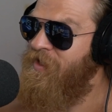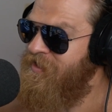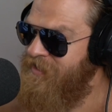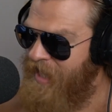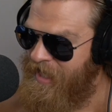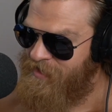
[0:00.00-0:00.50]
than
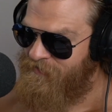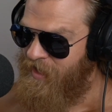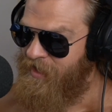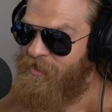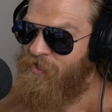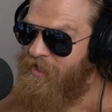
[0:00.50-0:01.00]
satisfied
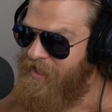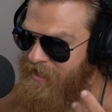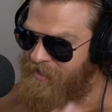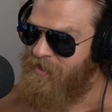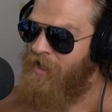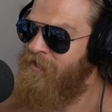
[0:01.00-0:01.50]
because you're
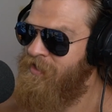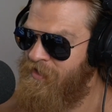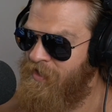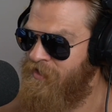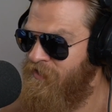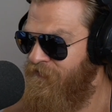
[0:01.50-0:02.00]
eating tons and
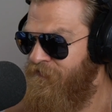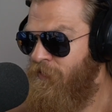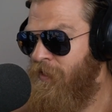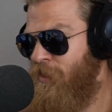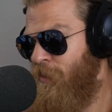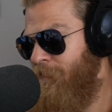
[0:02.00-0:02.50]
tons of
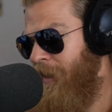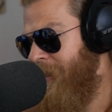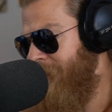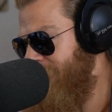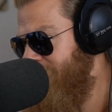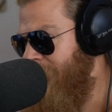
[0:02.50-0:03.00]
food and your
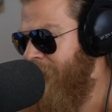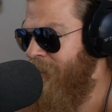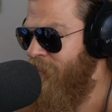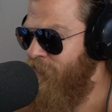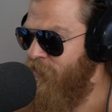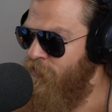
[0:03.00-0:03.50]
body is sending
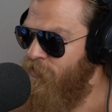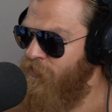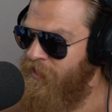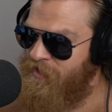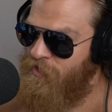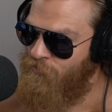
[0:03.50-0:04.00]
those
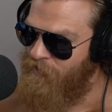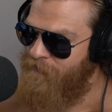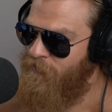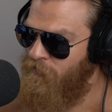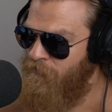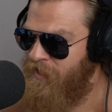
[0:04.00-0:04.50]
nutrients to
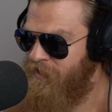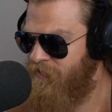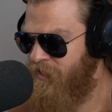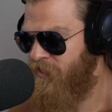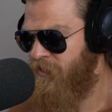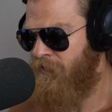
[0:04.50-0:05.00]
rebuild muscle
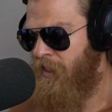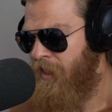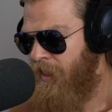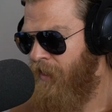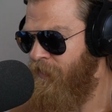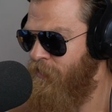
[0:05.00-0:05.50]
tissue,
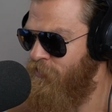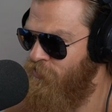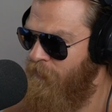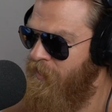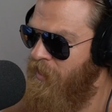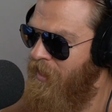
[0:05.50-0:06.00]
and then you're
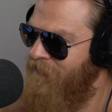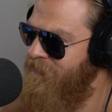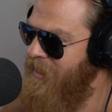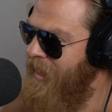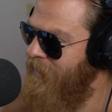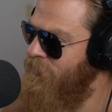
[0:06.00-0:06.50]
trimming off
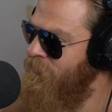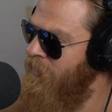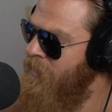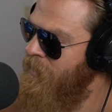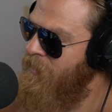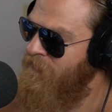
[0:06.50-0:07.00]
the extra
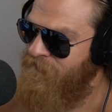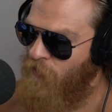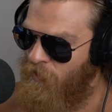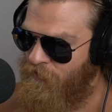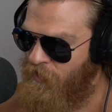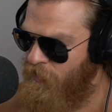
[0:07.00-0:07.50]

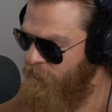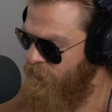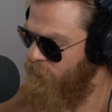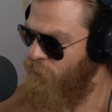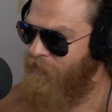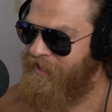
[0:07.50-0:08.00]
for
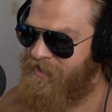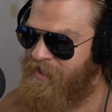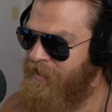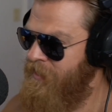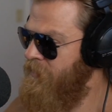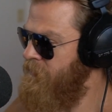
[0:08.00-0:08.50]
those
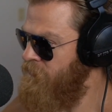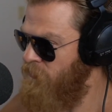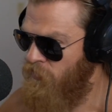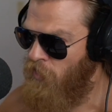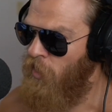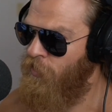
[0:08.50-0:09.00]
resting,
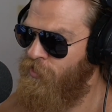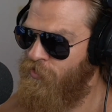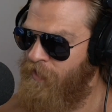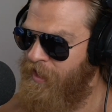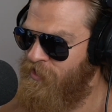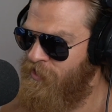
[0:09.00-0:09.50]
longer
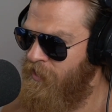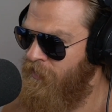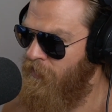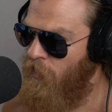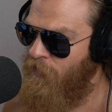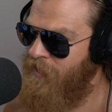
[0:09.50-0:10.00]
duration,
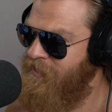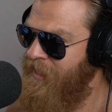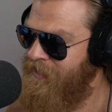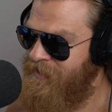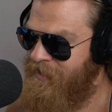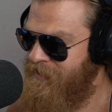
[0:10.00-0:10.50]
lower
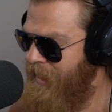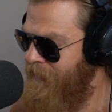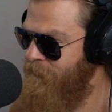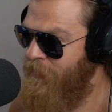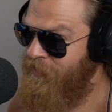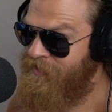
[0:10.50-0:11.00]
intensity time
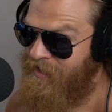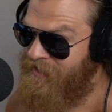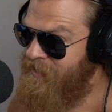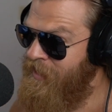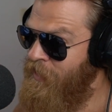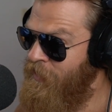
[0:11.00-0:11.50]
periods like
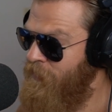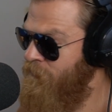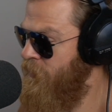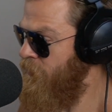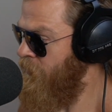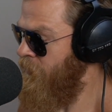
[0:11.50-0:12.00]
sitting on a
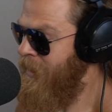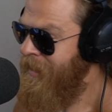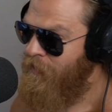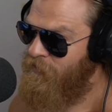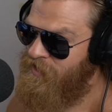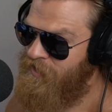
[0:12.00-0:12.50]
computer
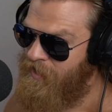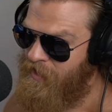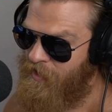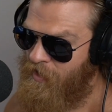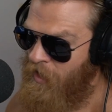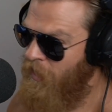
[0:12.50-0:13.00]
or sitting in
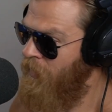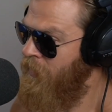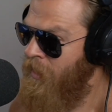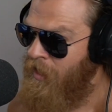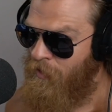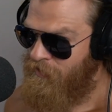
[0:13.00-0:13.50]
a car
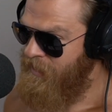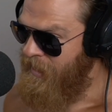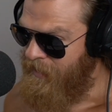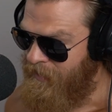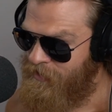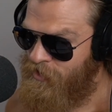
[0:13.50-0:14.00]
or
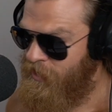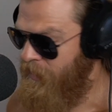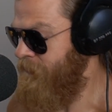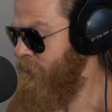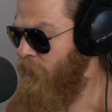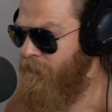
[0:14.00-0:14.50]
taking a
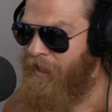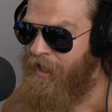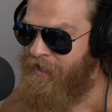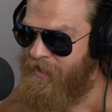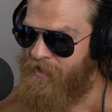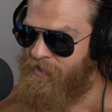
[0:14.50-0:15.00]
shit. Your
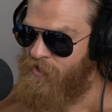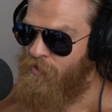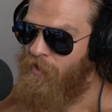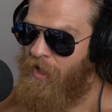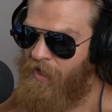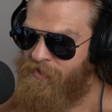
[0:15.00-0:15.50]
body is
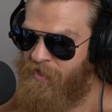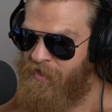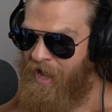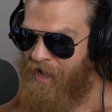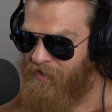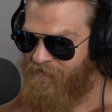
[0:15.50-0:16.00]
utilizing
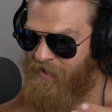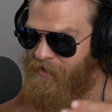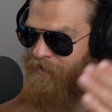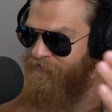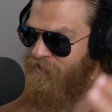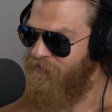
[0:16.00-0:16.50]
elevated
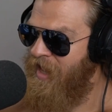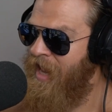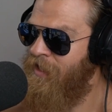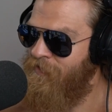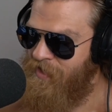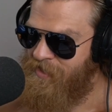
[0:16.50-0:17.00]
levels of
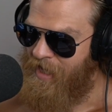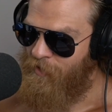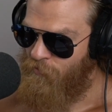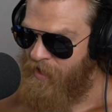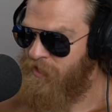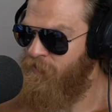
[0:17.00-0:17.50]
calories at
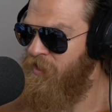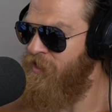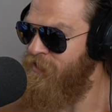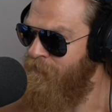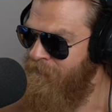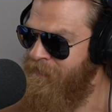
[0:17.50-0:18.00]
rest because
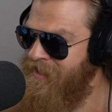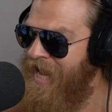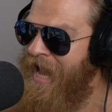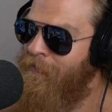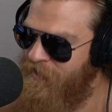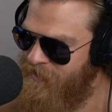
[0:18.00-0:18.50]
your
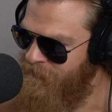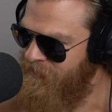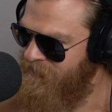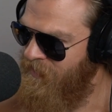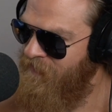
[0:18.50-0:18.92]
metabolism is